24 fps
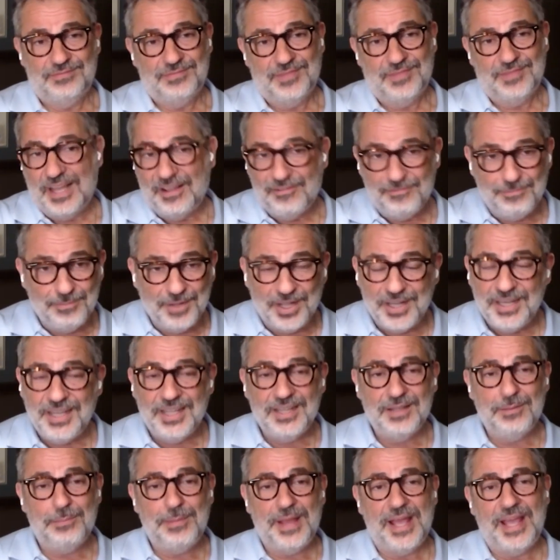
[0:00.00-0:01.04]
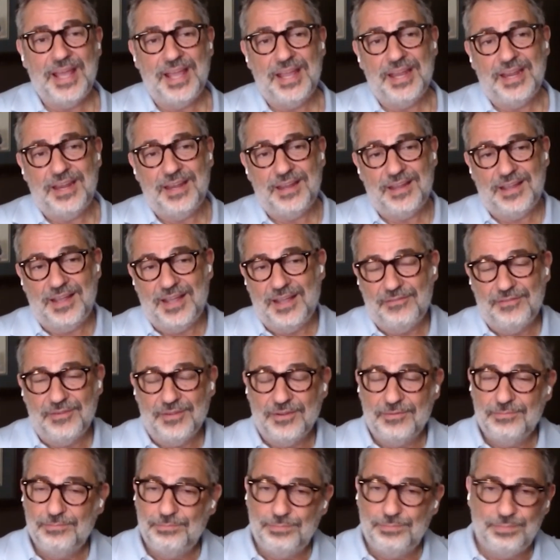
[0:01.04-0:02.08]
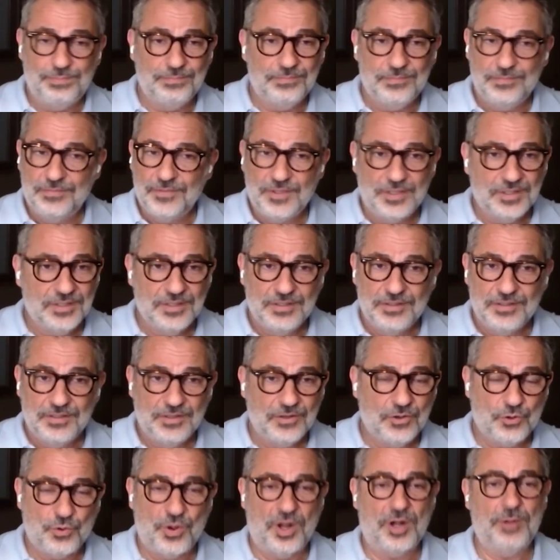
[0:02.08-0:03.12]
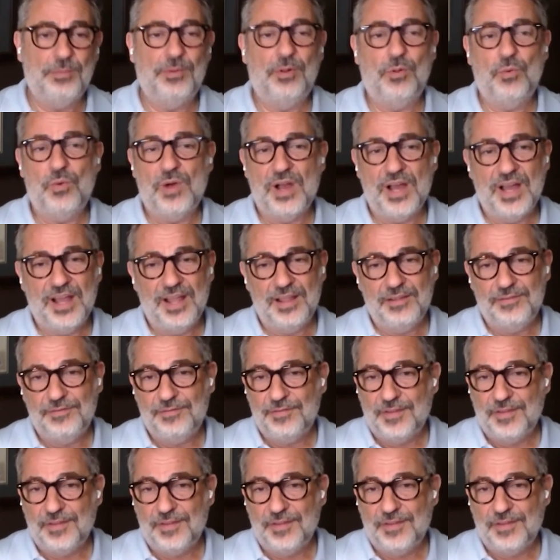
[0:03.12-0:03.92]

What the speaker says: I have money in the bank. I have an incredible wife.